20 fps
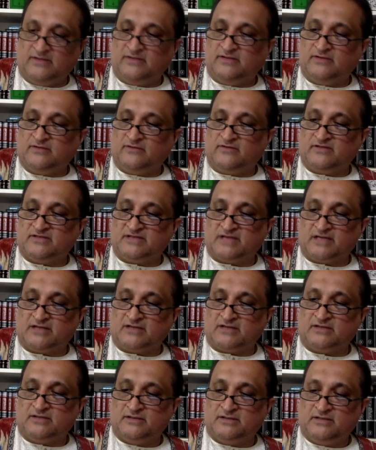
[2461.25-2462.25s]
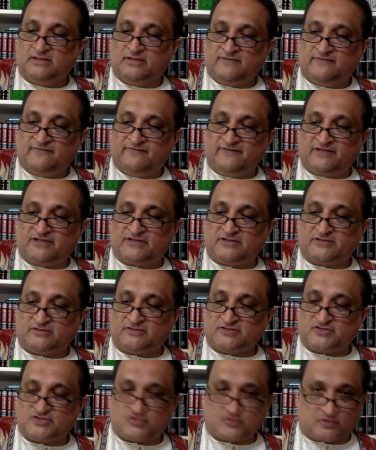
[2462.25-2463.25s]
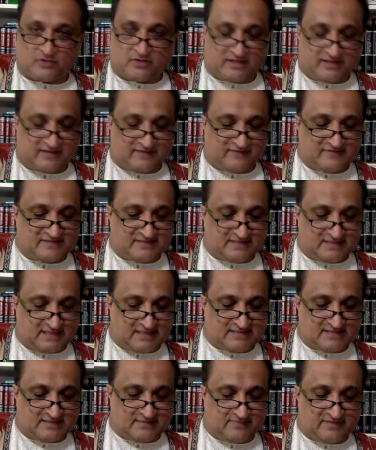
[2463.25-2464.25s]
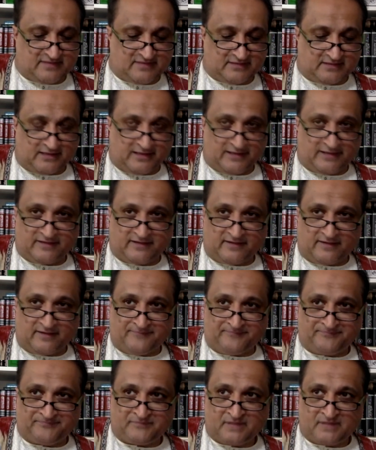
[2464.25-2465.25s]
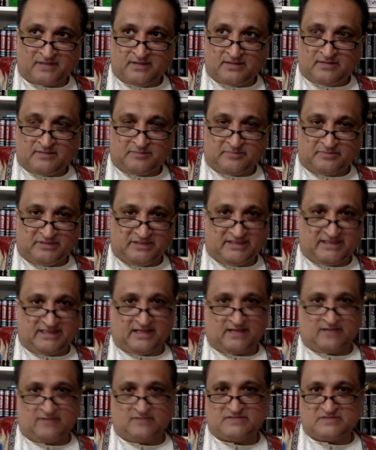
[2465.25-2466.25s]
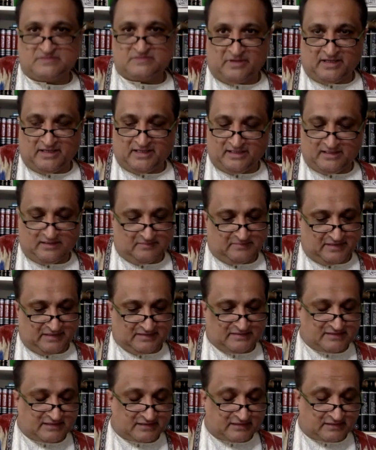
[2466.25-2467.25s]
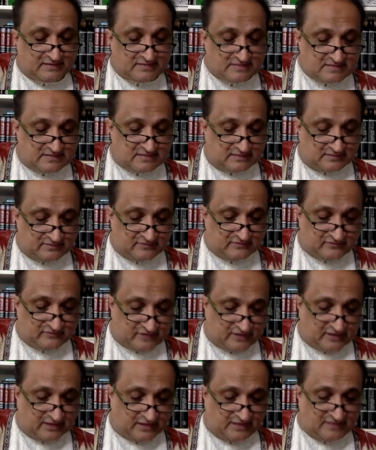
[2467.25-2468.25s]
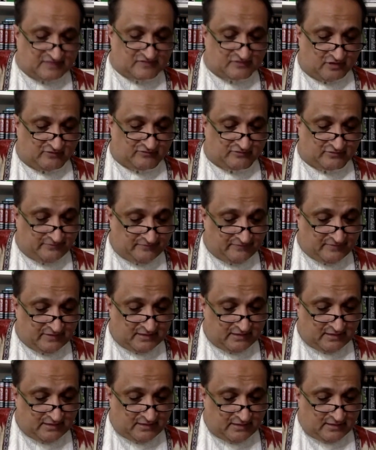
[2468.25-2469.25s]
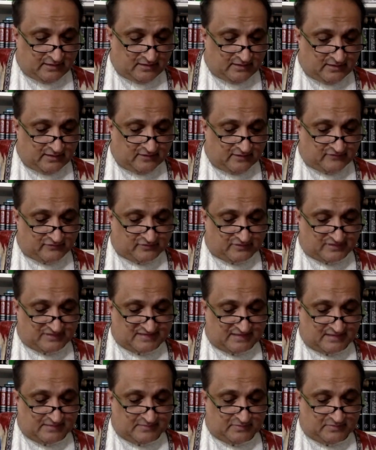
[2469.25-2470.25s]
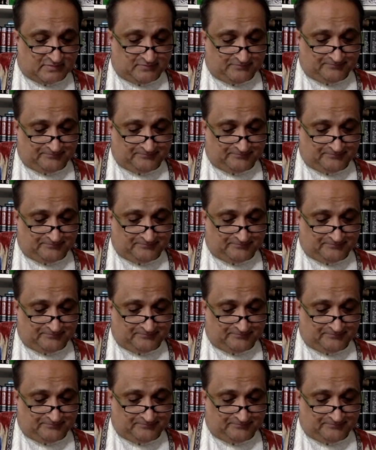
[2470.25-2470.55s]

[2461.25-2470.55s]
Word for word: you know the entire fictional story of say something like um, bleak house by by dickens a very nice novel uh, for example